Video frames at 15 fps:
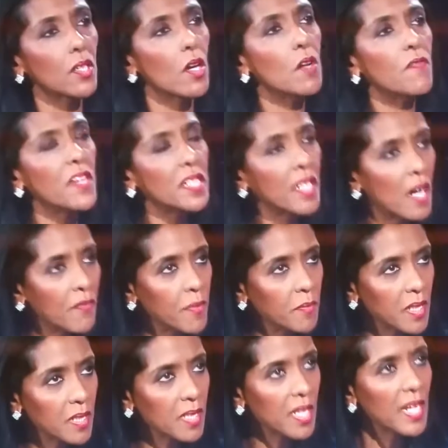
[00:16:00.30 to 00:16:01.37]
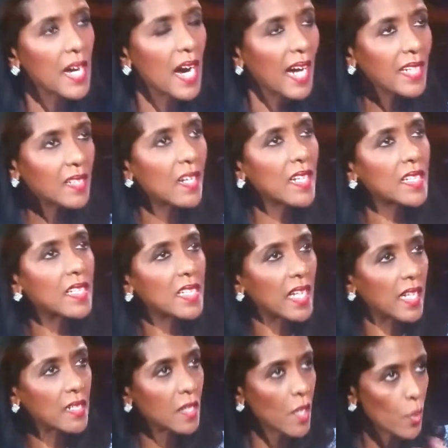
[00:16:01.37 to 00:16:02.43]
of a government, as I said,